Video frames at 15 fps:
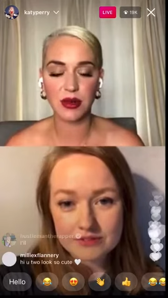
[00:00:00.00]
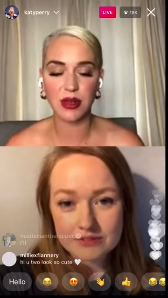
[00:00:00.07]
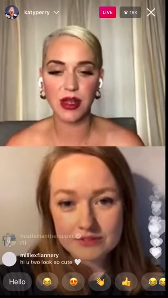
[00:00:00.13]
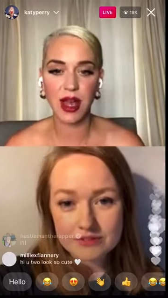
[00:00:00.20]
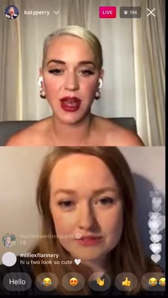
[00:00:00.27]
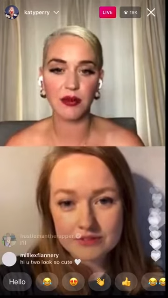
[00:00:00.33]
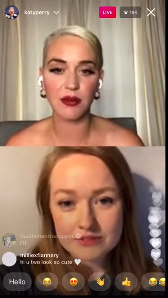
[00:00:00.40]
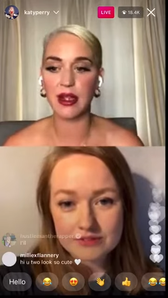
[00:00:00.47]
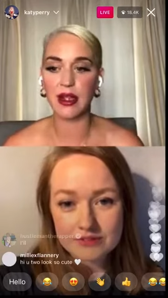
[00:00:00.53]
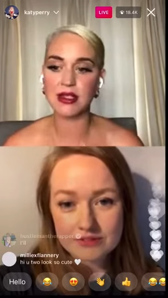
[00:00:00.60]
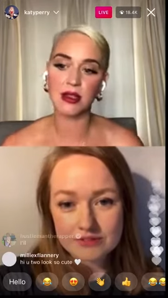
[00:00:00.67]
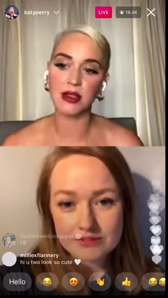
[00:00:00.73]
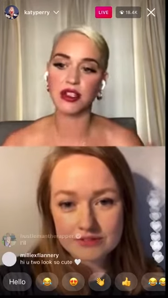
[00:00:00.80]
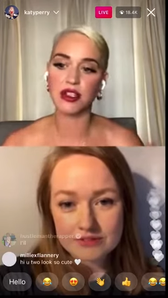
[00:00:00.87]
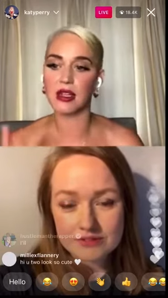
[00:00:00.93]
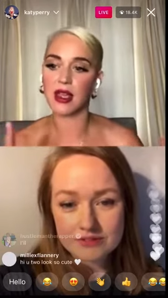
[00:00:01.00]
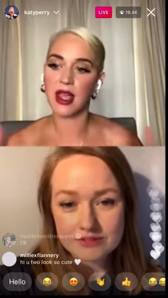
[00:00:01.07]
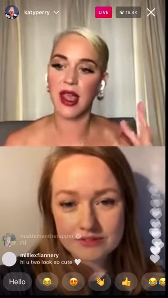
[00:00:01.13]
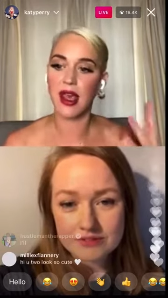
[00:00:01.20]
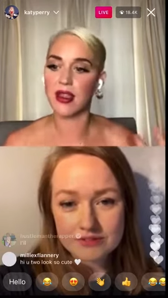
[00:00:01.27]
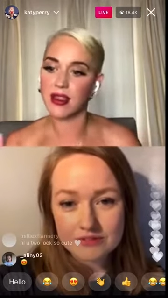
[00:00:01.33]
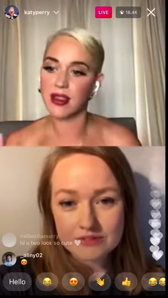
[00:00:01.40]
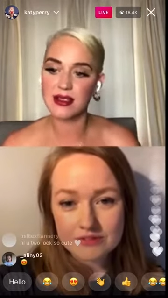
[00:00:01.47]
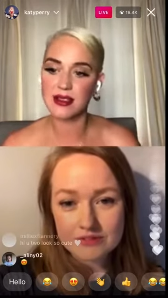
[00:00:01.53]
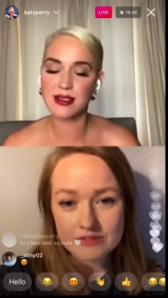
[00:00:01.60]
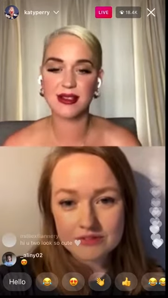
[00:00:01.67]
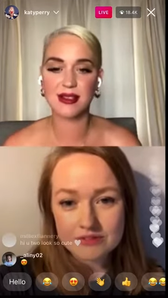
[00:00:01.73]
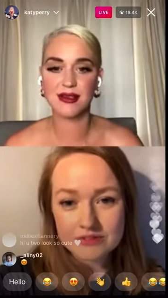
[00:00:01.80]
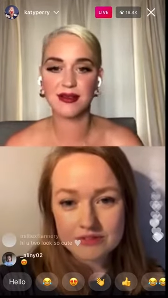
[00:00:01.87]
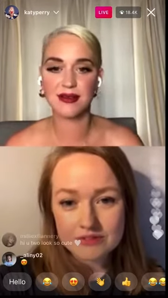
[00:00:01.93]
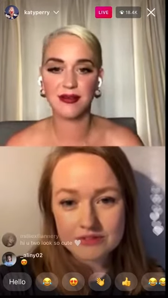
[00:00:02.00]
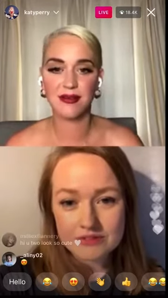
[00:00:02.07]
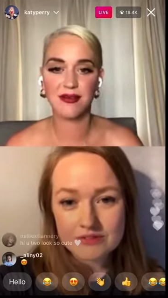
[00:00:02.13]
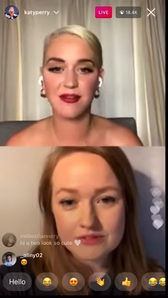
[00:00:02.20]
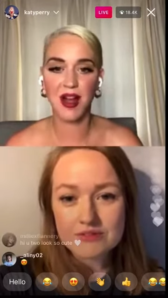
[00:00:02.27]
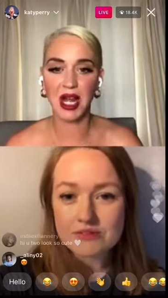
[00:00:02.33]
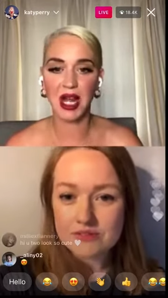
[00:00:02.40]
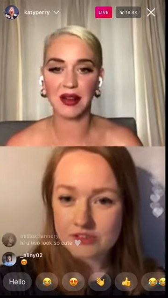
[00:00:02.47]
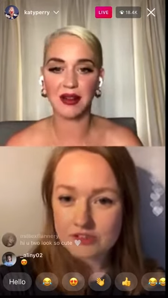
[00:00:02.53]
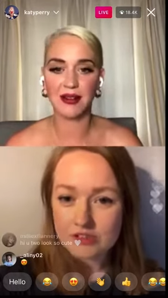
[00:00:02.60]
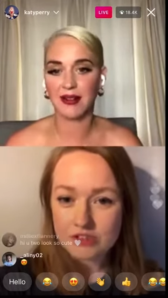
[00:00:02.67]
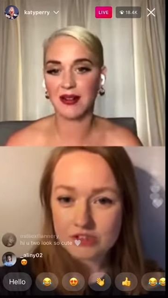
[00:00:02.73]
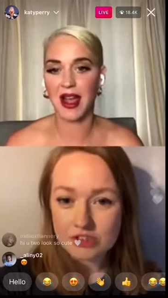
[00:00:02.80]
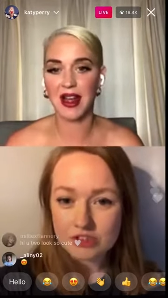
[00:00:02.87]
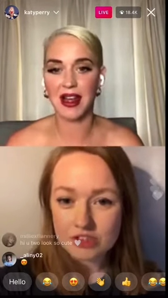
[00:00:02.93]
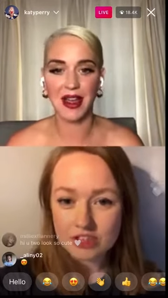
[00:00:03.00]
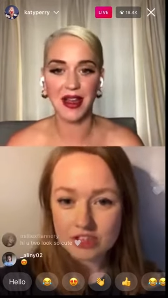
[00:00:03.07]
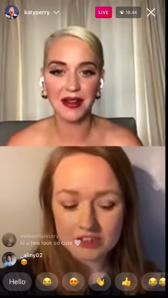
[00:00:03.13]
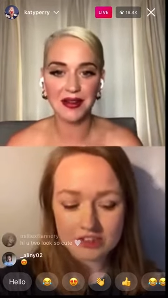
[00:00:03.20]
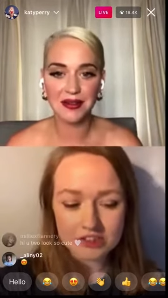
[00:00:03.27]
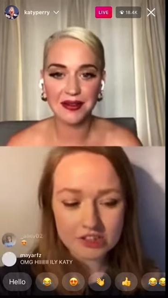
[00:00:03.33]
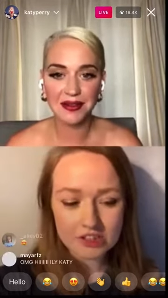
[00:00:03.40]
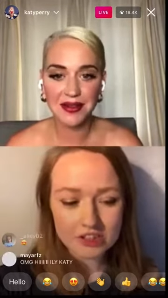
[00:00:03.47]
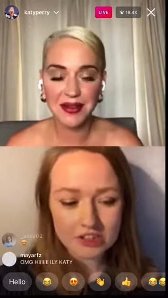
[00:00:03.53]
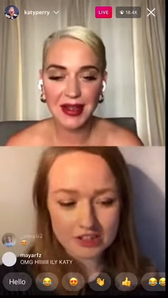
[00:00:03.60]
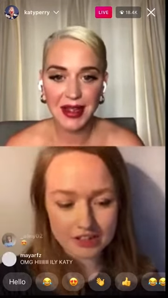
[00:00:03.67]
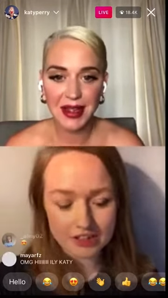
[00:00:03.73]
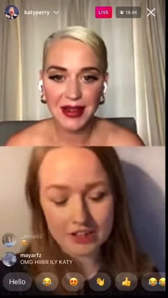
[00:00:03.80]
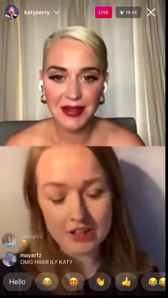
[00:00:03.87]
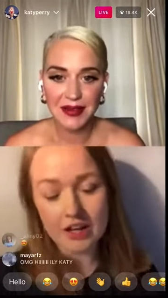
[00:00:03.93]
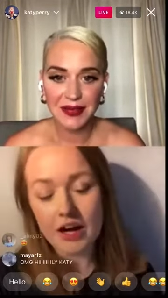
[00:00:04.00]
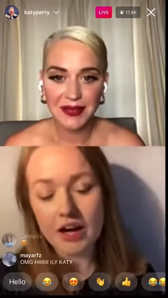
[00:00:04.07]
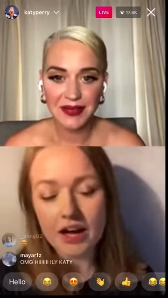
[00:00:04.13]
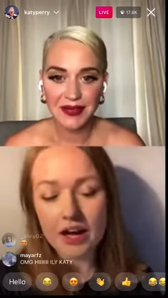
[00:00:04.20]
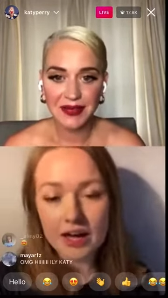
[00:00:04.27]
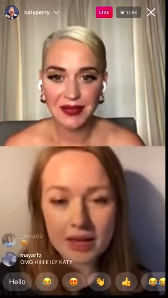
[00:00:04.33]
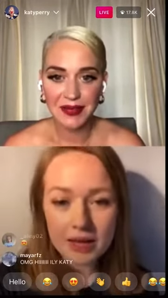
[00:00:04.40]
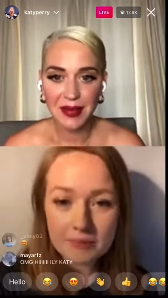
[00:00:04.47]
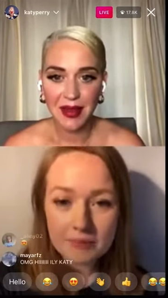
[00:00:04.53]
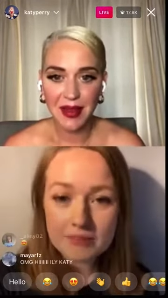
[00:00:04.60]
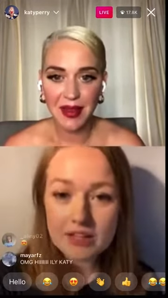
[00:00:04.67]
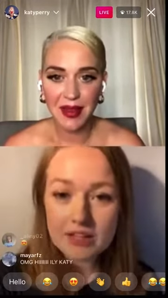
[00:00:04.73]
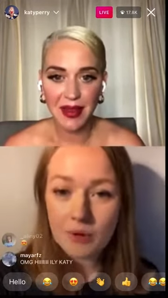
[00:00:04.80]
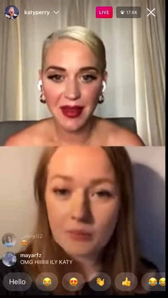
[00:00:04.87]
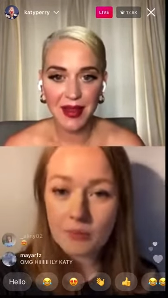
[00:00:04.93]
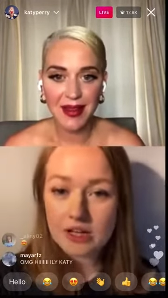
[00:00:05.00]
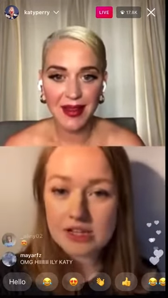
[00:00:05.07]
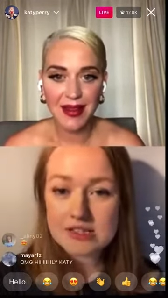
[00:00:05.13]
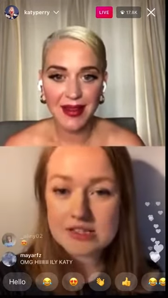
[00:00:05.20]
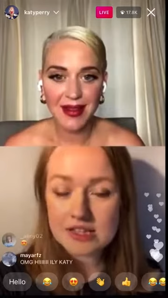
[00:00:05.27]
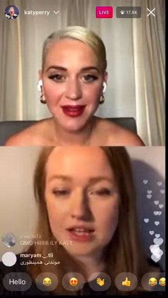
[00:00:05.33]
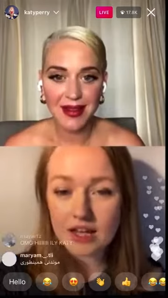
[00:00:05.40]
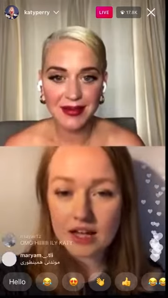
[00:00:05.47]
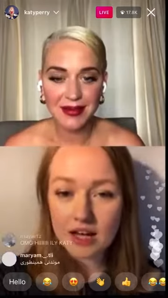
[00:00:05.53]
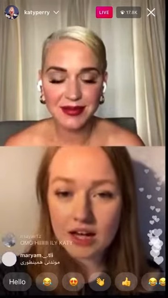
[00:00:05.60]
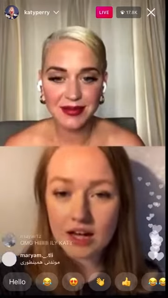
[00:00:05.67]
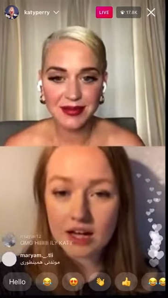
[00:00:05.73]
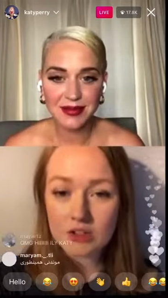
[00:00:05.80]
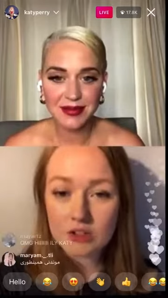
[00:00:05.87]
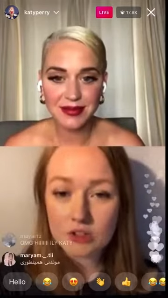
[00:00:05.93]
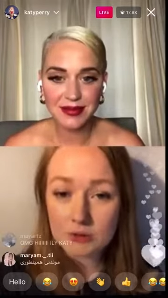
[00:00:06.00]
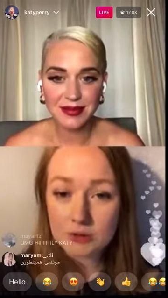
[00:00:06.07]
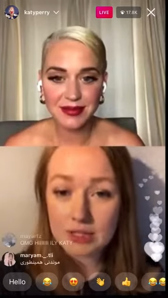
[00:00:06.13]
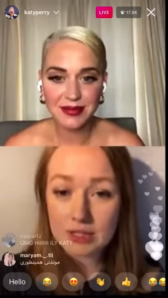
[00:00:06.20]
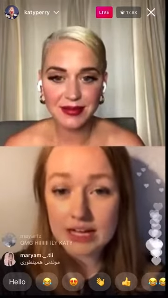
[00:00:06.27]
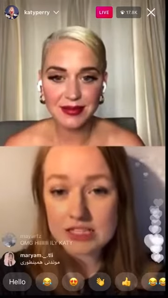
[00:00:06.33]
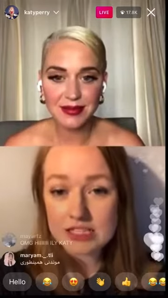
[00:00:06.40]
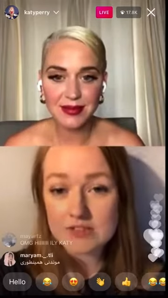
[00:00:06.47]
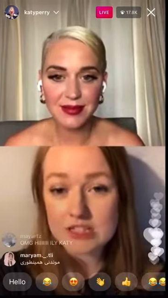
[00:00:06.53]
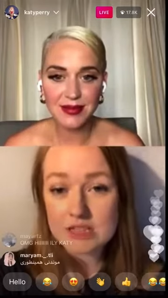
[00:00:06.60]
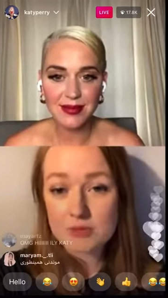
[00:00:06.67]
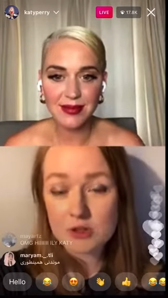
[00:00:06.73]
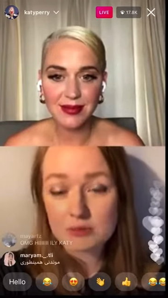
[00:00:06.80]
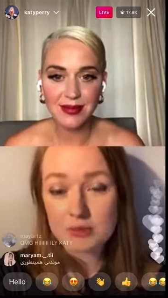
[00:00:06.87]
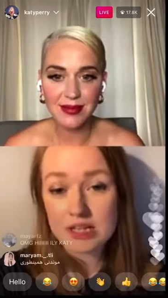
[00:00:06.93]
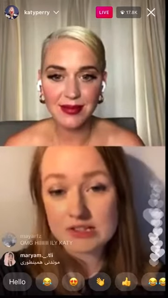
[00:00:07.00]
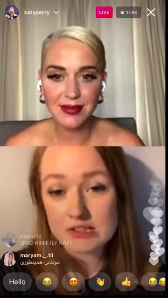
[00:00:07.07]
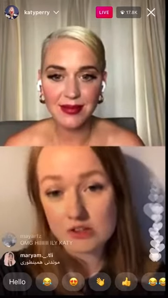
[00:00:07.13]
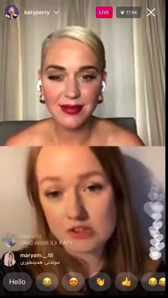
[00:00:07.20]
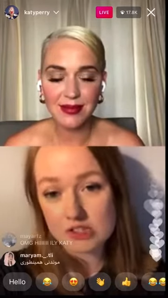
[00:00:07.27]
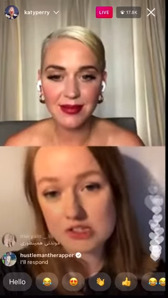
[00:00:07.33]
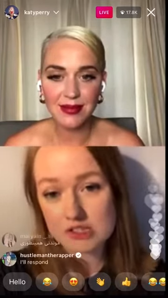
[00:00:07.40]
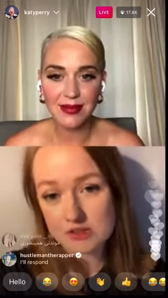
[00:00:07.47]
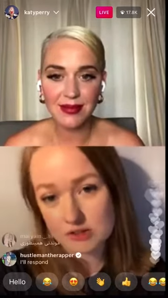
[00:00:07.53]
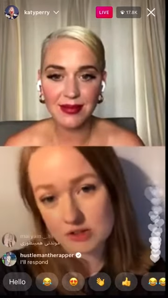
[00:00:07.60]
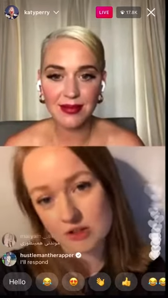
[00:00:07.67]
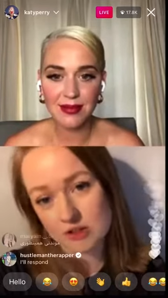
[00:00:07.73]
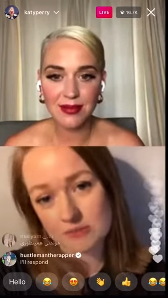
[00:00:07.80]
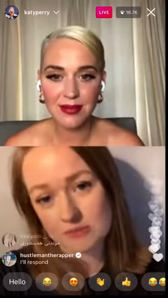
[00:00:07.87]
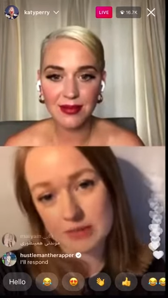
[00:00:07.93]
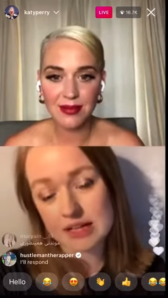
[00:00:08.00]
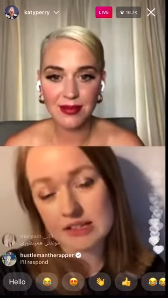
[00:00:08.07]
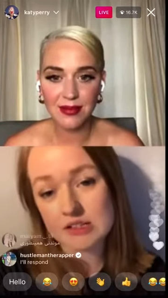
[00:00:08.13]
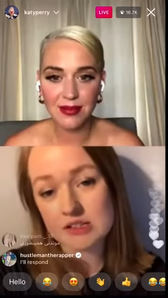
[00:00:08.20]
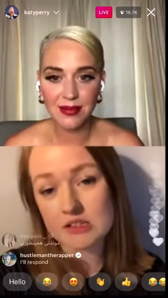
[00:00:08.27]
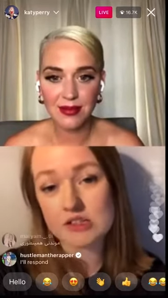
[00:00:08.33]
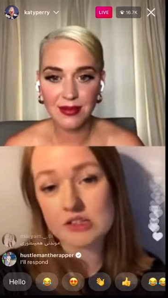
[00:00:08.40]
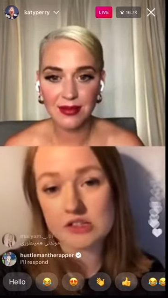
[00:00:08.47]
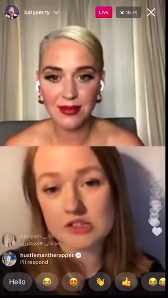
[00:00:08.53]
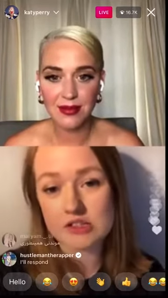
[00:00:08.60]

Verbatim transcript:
Speaker 1: kind of resolution can, this fun
Speaker 2: idea. Sure. Yeah, One's a global activist movement. It's not just the youth ambassadors. There's